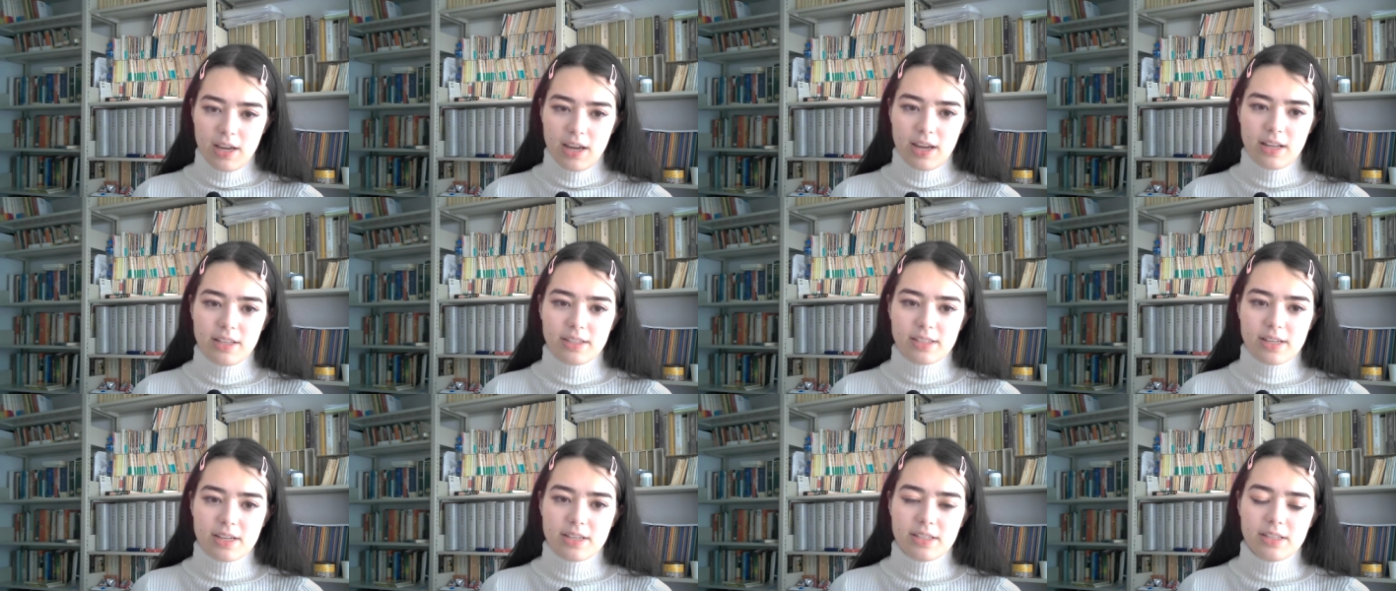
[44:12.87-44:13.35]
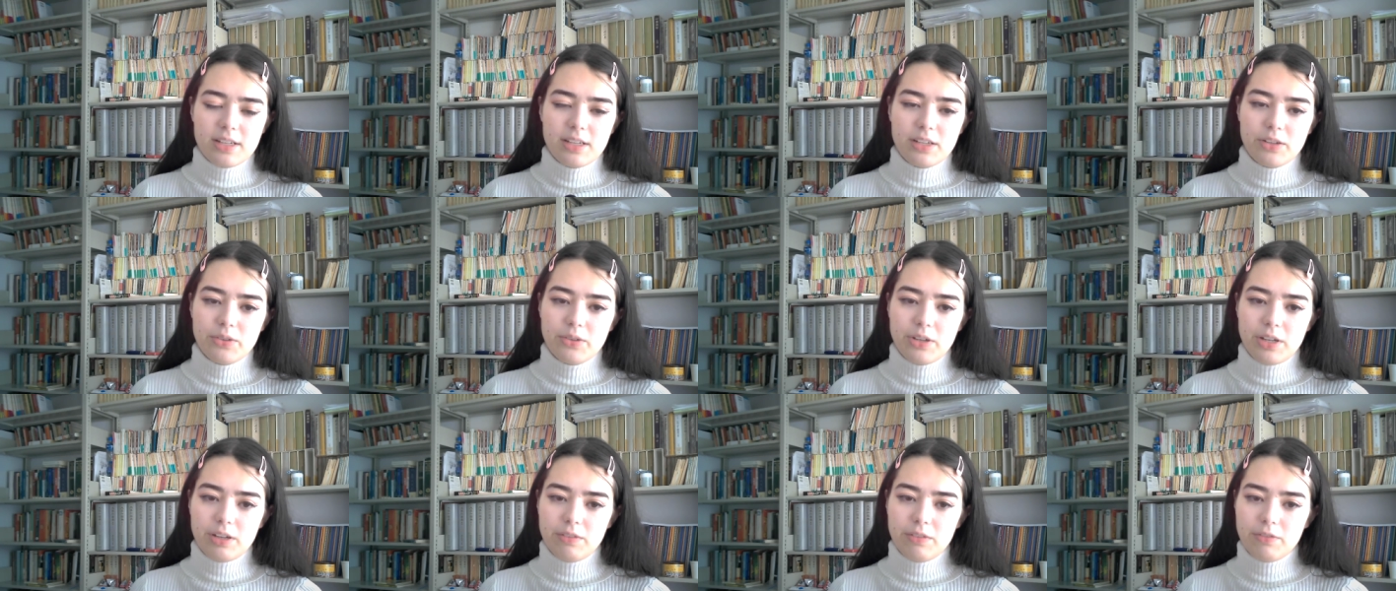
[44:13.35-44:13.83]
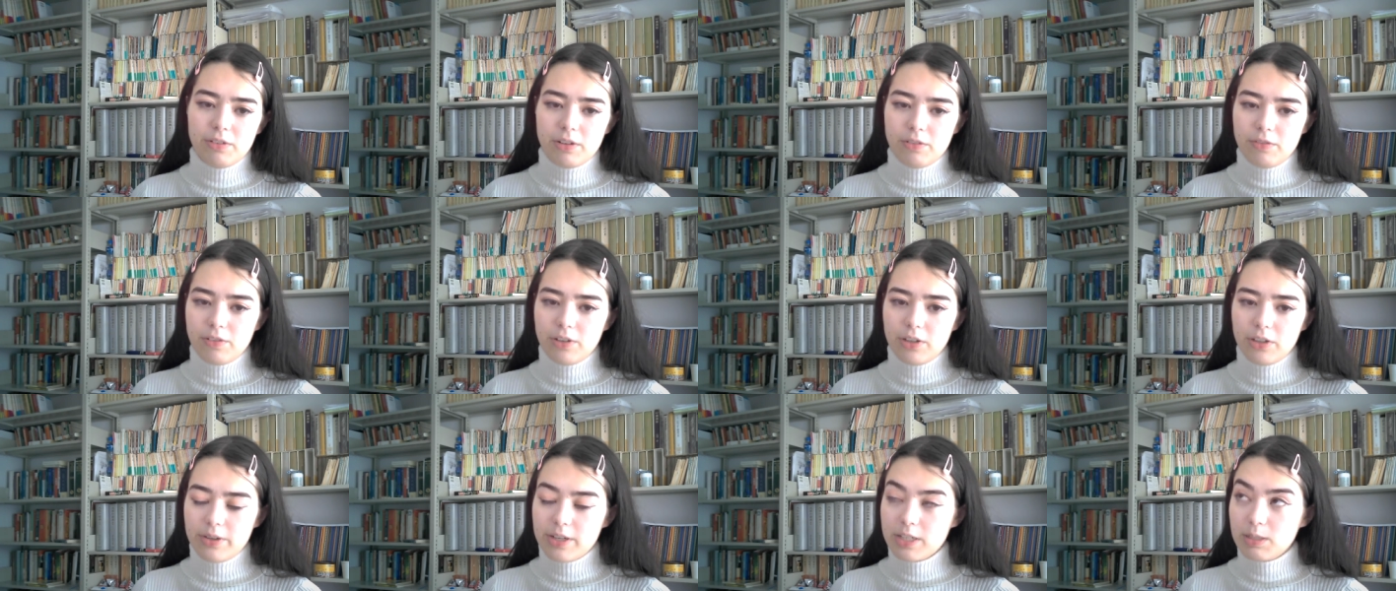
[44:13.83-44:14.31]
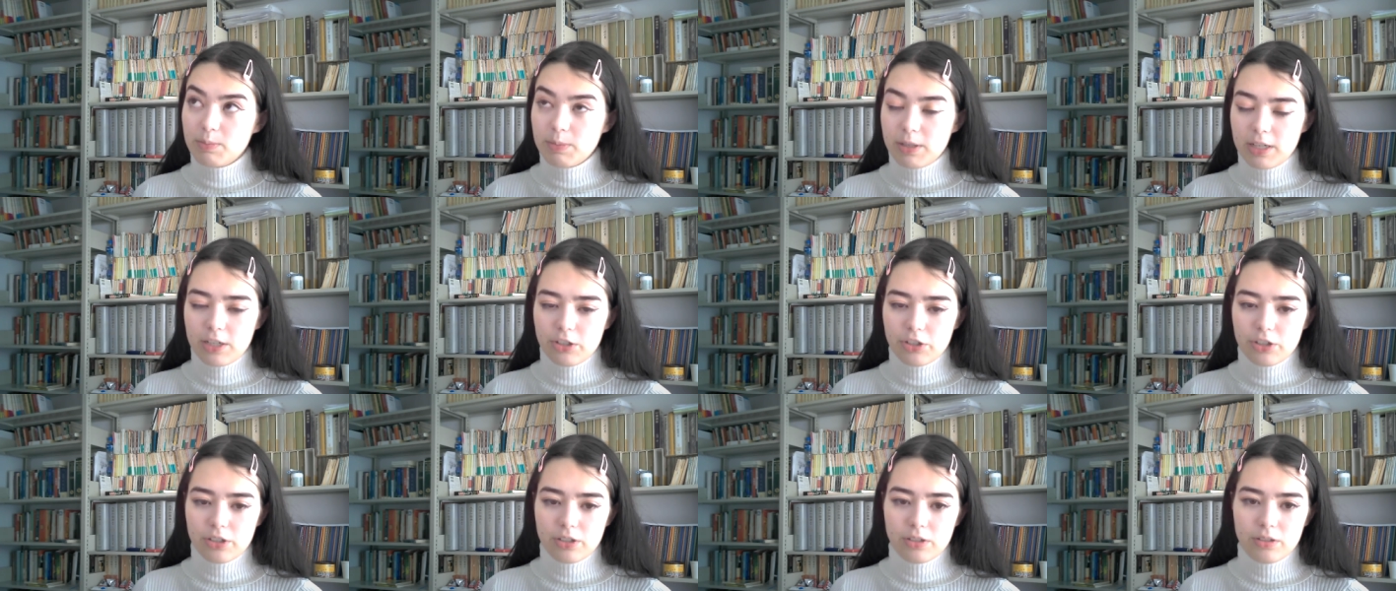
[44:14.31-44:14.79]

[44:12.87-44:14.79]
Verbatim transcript: hence I see no need for further explanation.